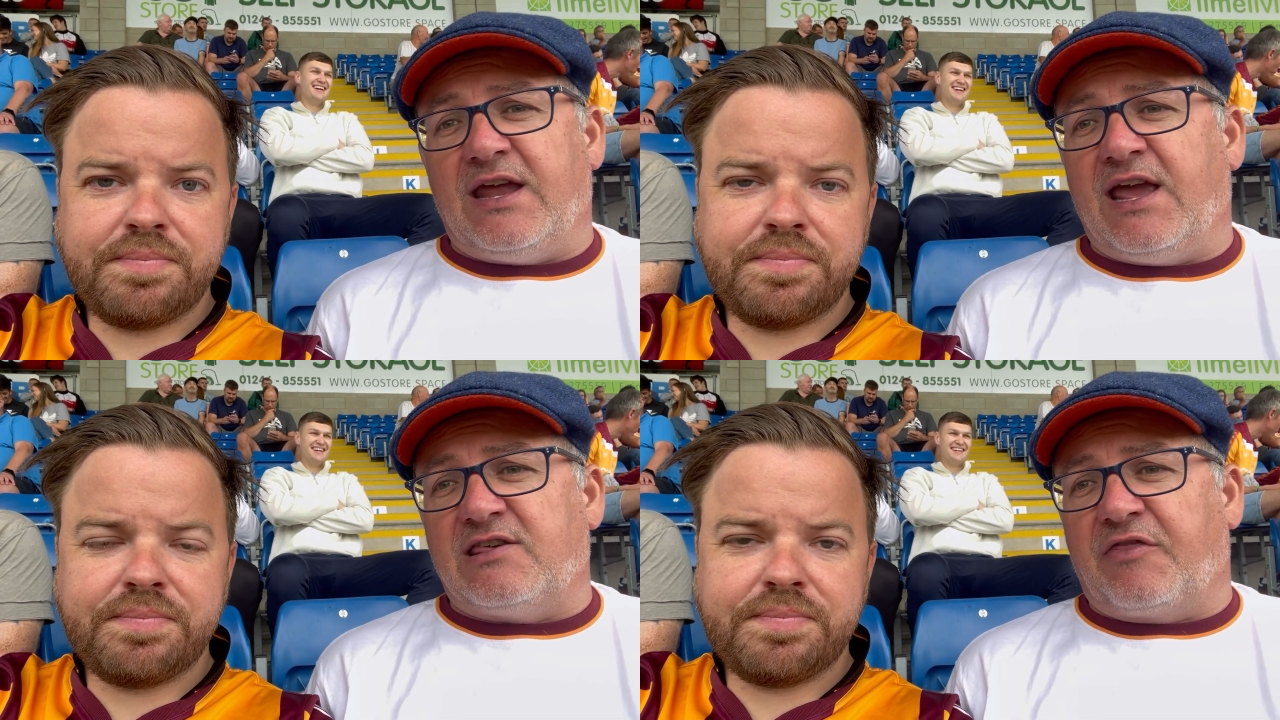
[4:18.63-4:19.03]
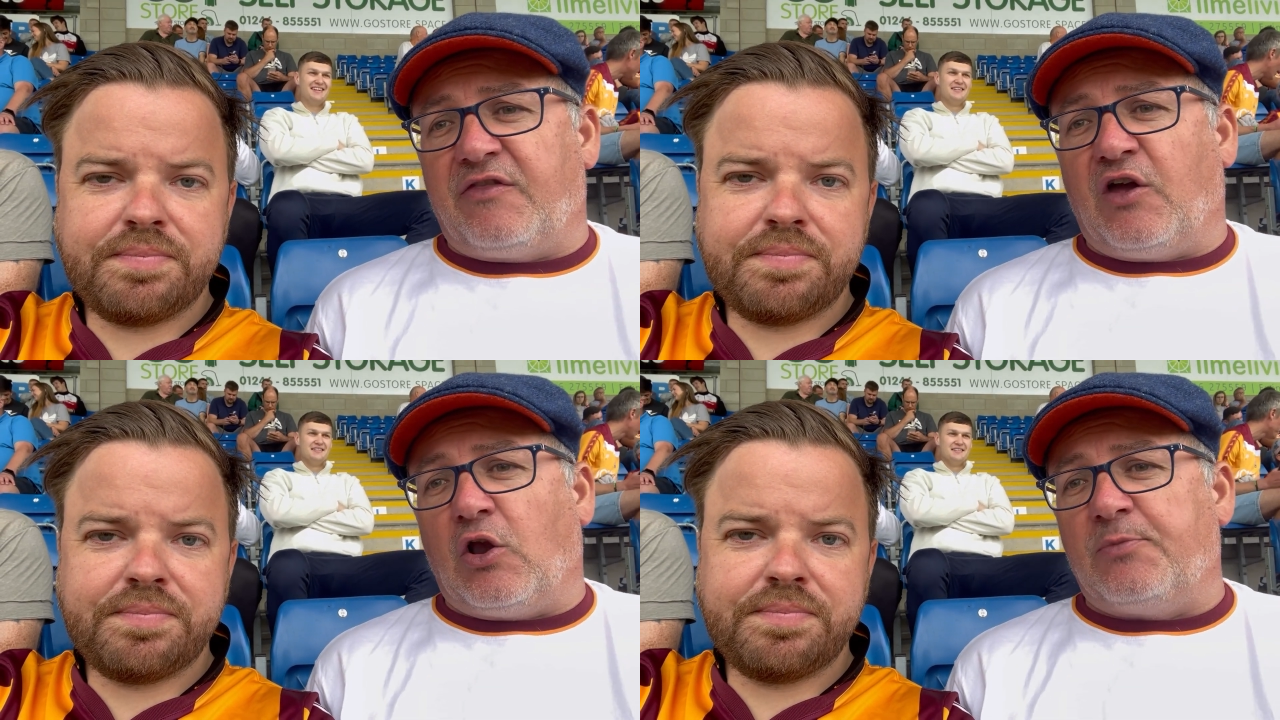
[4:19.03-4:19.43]
Speaker 1: years, I
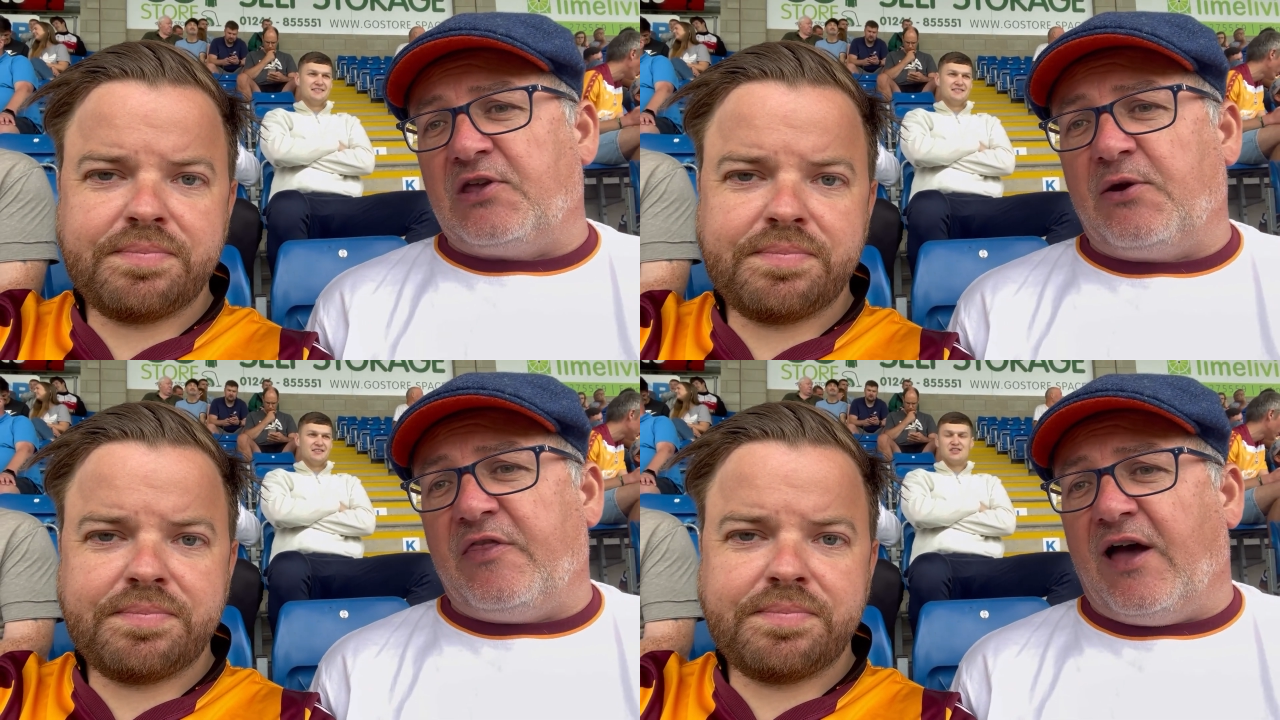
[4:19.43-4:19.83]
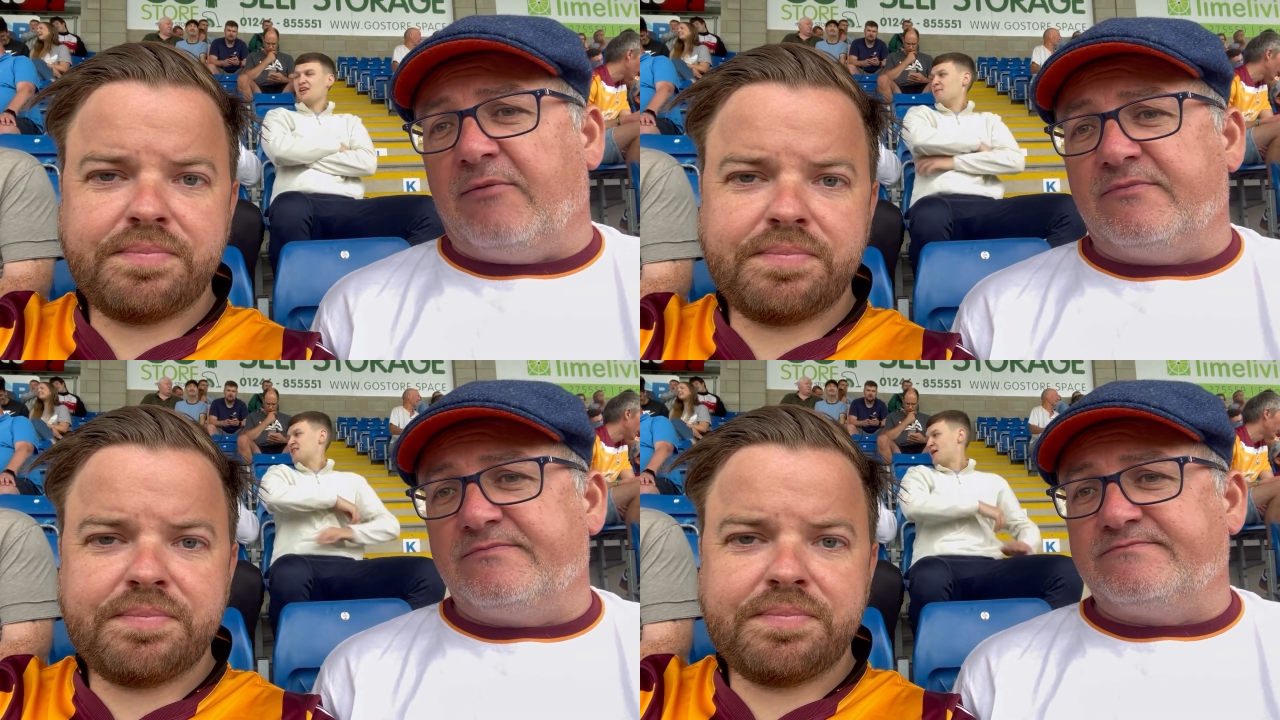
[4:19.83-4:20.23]
think the club's doing that.
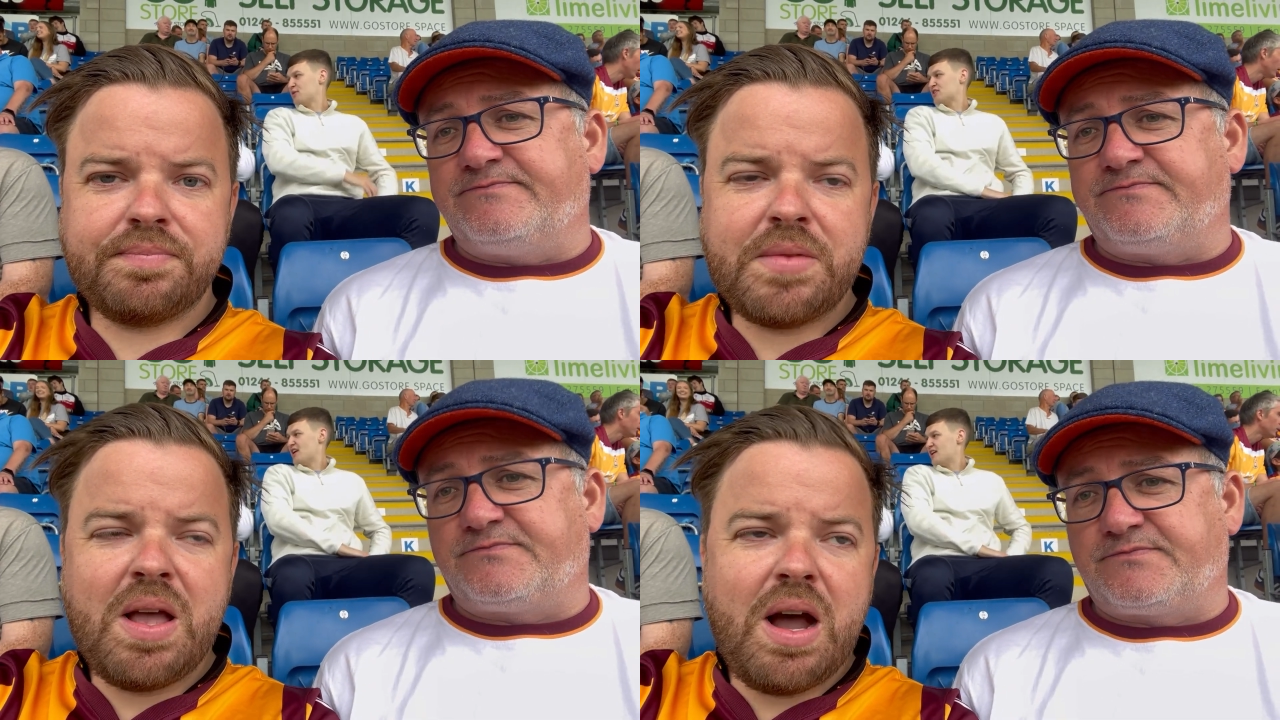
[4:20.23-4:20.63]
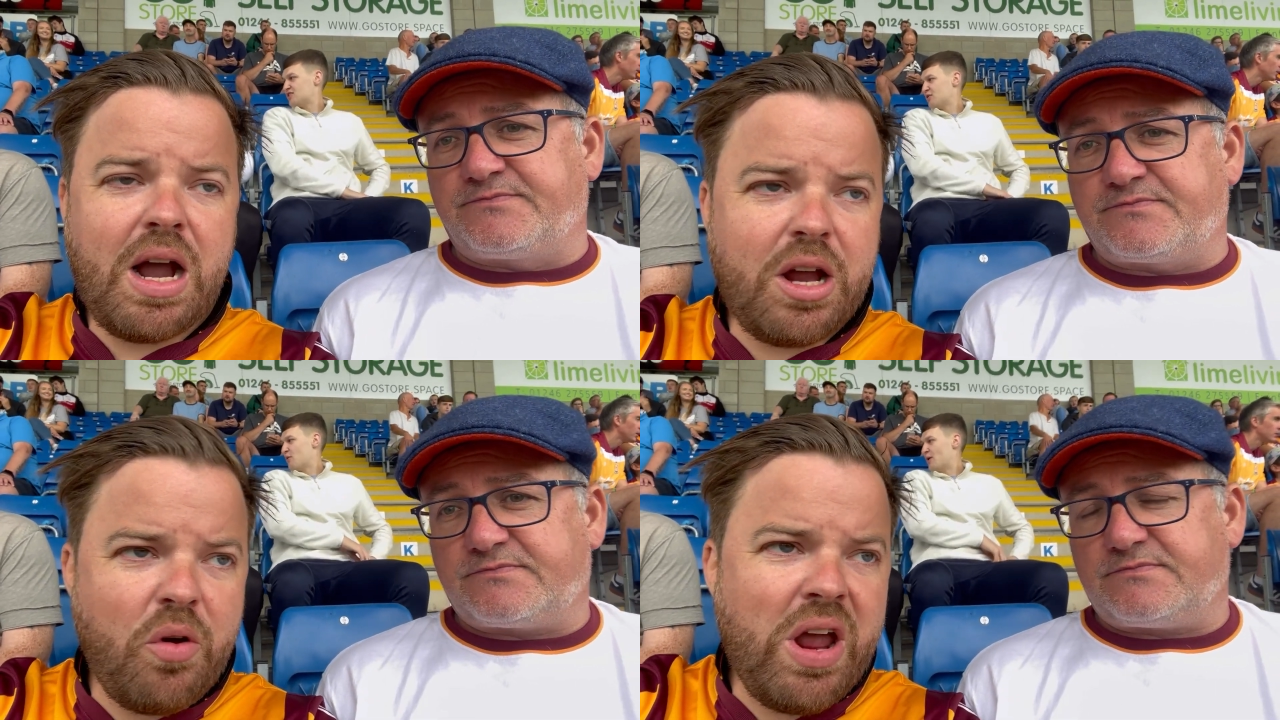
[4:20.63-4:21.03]

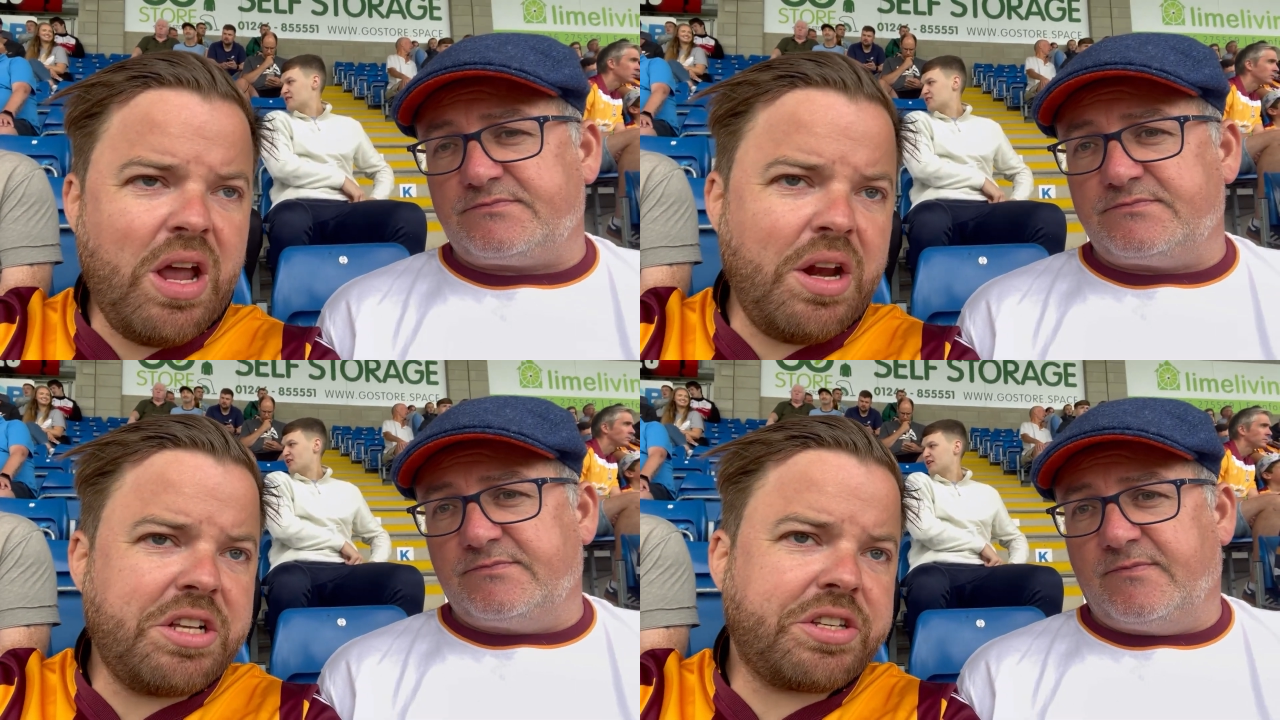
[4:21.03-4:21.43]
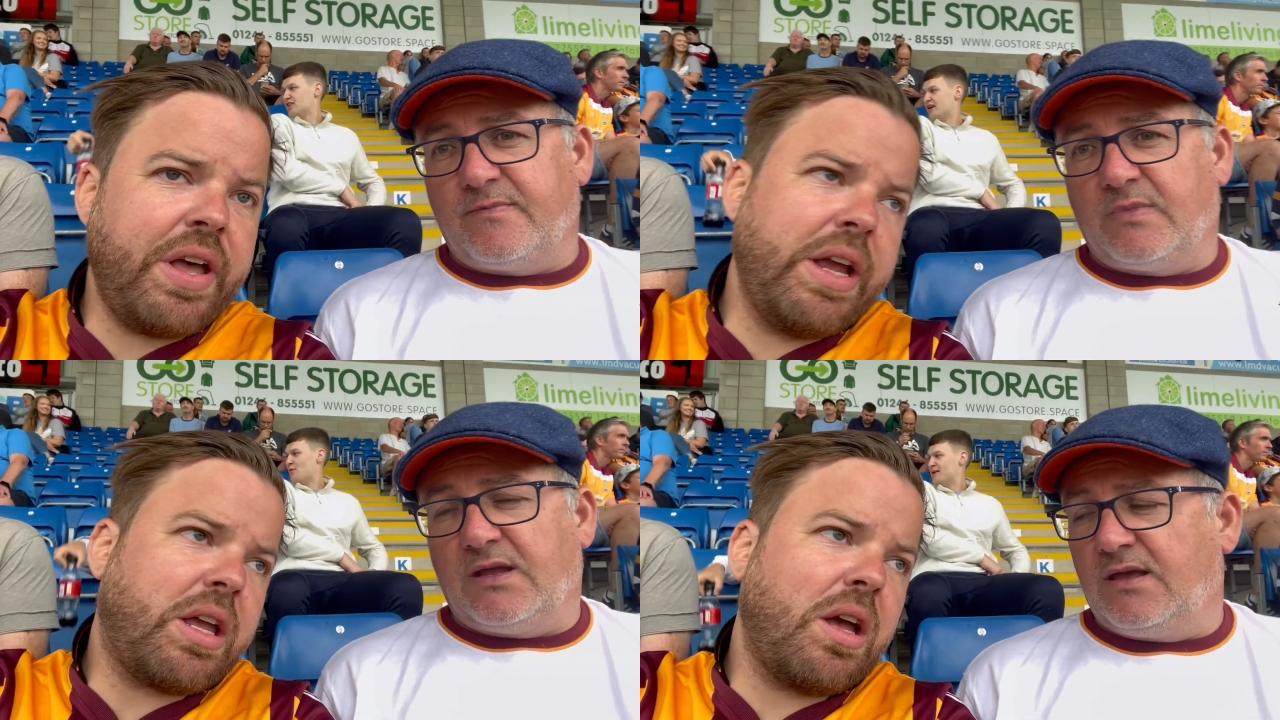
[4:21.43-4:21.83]
Speaker 2: I agree, and it's
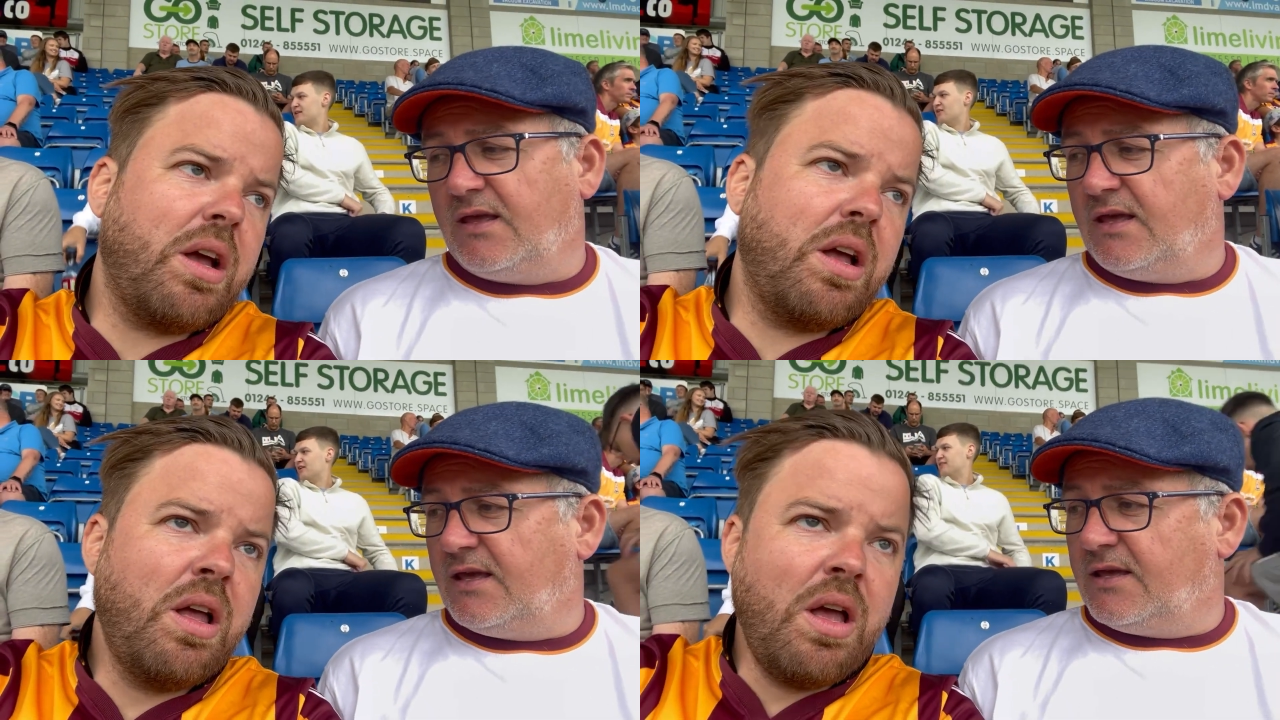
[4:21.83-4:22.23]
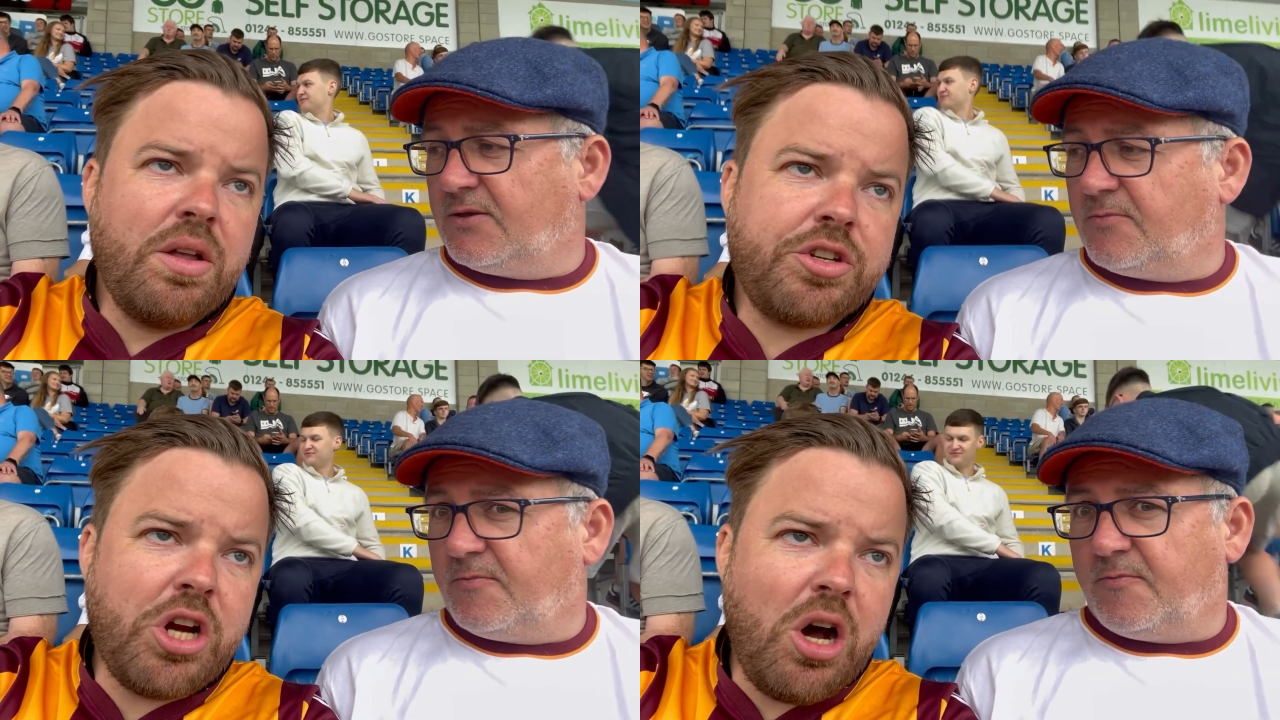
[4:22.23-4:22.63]
like,
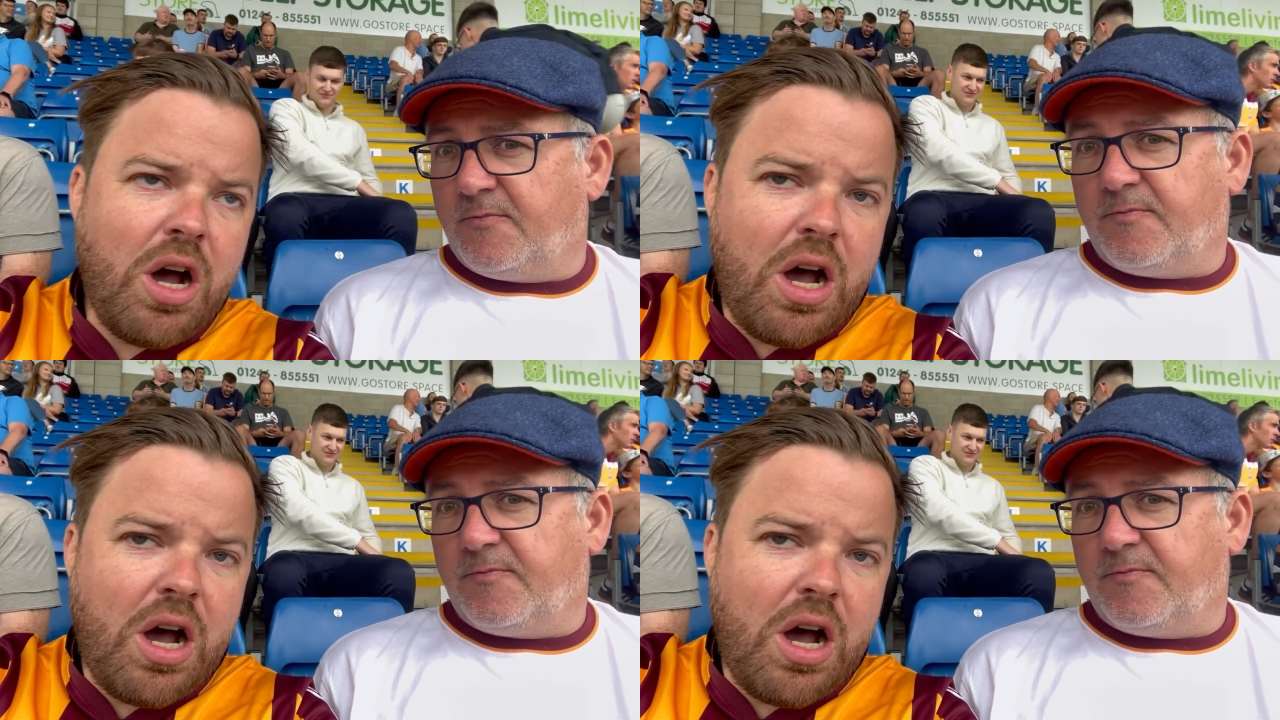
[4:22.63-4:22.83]
you know,